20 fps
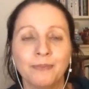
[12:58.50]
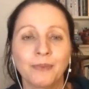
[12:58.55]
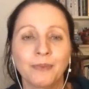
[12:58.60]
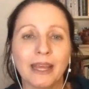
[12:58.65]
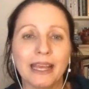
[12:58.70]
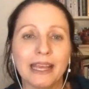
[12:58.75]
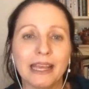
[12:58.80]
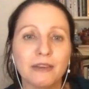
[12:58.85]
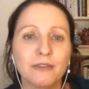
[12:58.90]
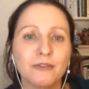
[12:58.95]

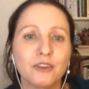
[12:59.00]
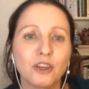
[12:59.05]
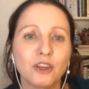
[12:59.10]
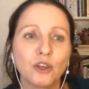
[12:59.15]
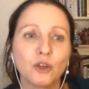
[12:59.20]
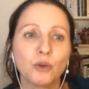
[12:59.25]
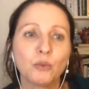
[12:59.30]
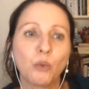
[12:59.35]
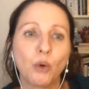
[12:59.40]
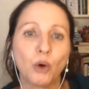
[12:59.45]
if
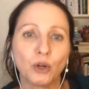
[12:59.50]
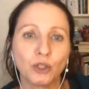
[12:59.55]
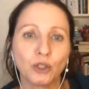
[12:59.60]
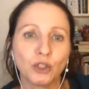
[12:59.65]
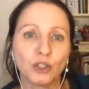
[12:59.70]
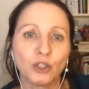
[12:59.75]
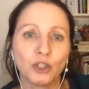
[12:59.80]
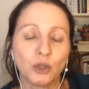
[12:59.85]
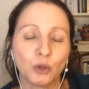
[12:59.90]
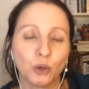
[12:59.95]
you want
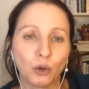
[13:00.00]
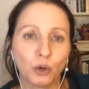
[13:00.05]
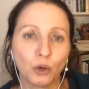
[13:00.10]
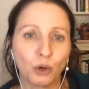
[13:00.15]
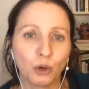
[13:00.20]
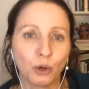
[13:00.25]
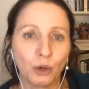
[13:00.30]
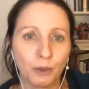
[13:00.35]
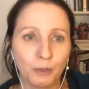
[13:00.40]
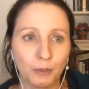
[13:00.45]

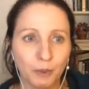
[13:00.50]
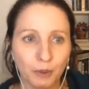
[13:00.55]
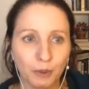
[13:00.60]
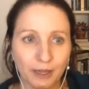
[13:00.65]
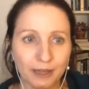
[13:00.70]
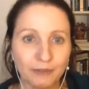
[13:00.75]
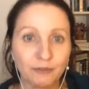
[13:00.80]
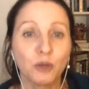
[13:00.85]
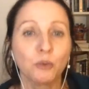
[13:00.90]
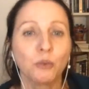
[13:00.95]
your,
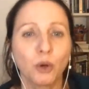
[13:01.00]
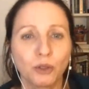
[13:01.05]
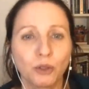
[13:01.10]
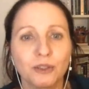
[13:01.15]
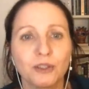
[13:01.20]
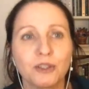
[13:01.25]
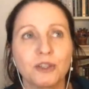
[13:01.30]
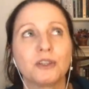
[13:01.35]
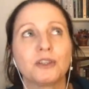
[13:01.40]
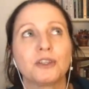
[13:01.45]
if you
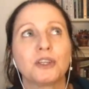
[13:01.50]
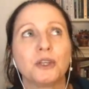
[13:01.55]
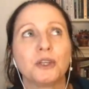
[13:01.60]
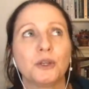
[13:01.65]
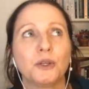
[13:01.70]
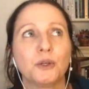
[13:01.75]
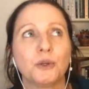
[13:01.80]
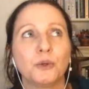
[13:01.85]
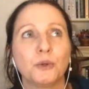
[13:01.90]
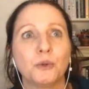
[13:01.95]
want
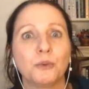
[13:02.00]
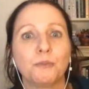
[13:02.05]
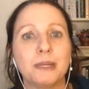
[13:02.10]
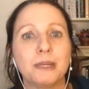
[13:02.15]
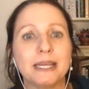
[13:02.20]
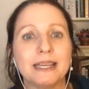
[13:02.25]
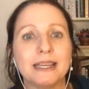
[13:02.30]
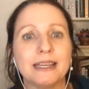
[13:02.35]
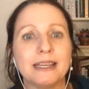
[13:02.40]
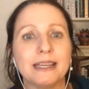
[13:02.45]
to
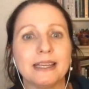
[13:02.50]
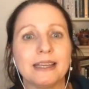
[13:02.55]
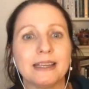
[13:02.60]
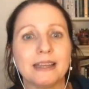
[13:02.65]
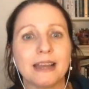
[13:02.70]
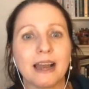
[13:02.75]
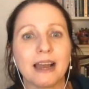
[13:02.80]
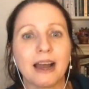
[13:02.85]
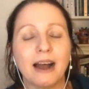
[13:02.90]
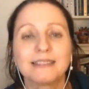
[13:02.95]

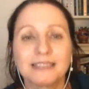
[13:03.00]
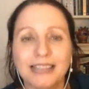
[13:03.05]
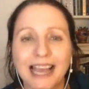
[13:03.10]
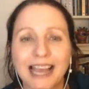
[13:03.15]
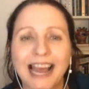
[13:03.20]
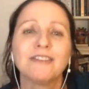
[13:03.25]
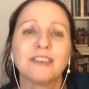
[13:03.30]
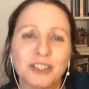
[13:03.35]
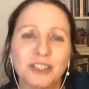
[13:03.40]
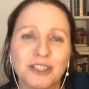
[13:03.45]
be uh, to
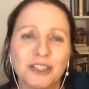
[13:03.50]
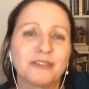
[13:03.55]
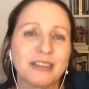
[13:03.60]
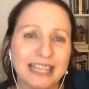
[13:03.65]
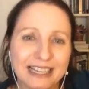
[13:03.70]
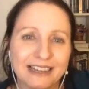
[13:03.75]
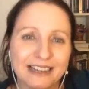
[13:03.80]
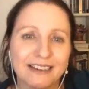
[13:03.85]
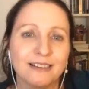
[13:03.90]
have a career